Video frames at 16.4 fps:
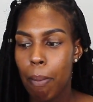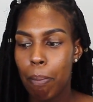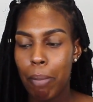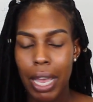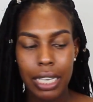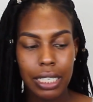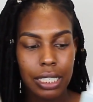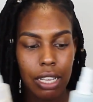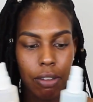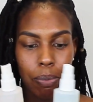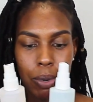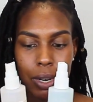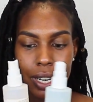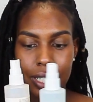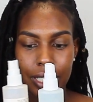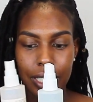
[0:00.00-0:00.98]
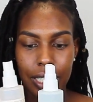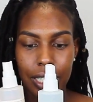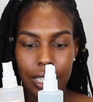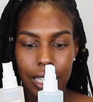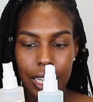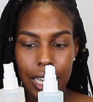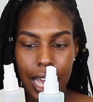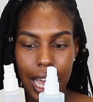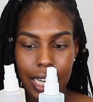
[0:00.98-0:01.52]
Myself
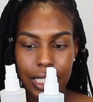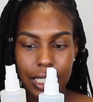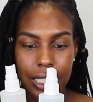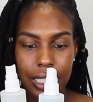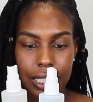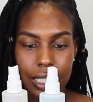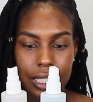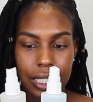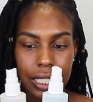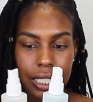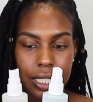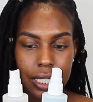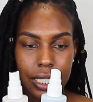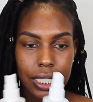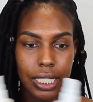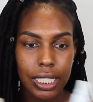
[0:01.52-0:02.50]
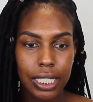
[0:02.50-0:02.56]
personally, I just